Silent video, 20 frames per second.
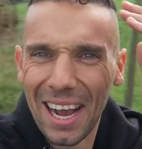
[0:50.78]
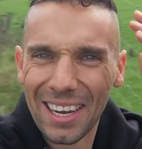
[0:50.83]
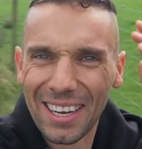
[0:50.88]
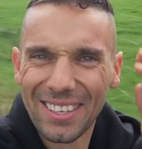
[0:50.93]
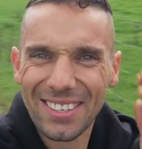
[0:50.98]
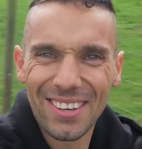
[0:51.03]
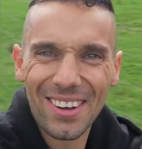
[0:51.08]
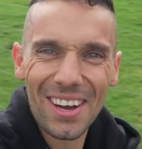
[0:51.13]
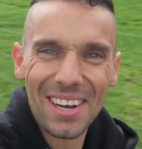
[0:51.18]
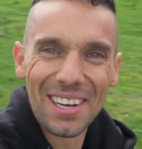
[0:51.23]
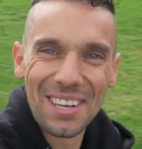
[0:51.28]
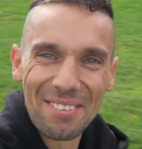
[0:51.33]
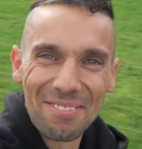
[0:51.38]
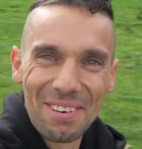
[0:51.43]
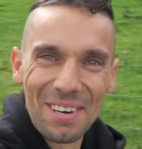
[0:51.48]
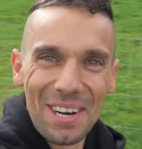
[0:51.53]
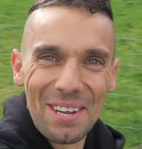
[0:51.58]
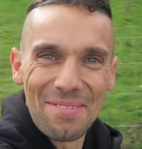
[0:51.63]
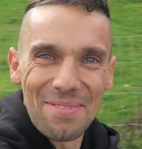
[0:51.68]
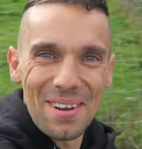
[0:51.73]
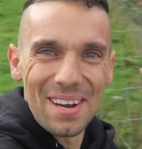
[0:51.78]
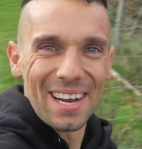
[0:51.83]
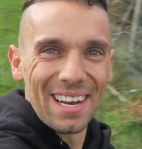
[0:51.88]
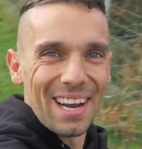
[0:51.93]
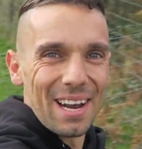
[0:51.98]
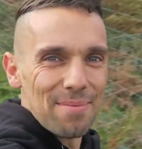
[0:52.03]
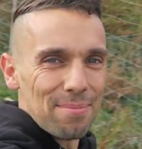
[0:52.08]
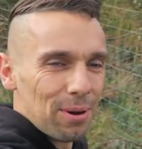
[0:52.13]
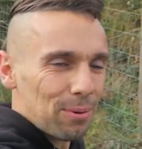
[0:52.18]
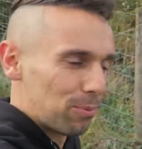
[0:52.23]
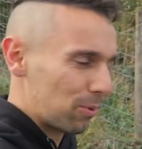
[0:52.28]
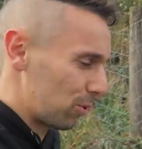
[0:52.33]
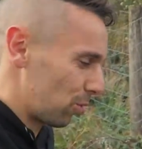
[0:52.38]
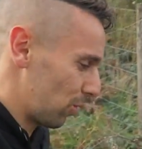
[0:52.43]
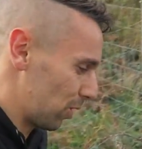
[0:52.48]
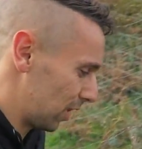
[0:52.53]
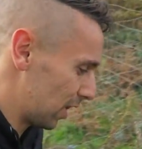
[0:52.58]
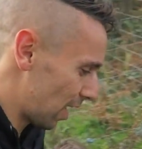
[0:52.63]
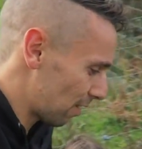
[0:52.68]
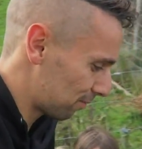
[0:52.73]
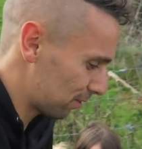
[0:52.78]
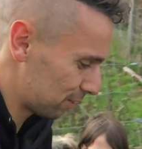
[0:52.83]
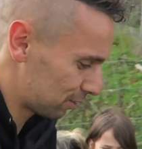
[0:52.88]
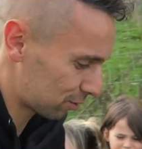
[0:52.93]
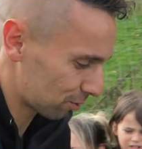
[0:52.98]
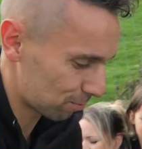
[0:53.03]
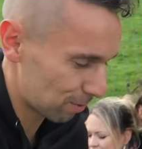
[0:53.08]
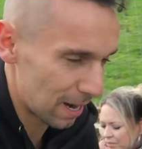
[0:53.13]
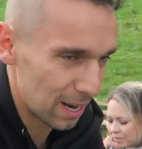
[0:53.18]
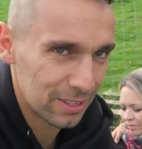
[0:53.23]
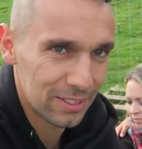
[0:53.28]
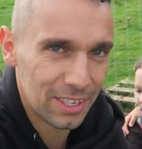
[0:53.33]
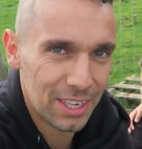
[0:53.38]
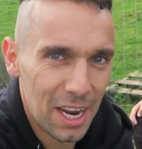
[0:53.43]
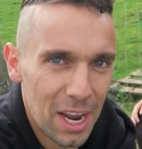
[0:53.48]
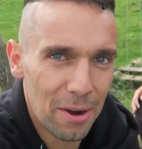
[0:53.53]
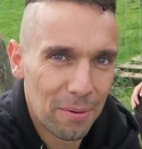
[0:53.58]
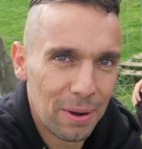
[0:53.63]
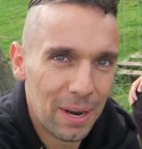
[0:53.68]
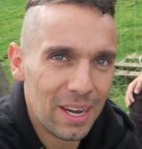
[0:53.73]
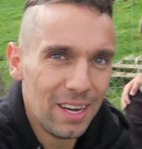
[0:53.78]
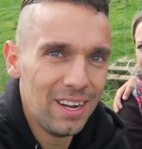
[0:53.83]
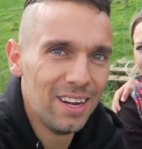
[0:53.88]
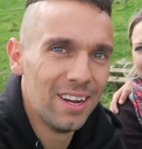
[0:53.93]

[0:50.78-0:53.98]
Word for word: cut on the side, really feeling it, but we've got lovely surrounding area.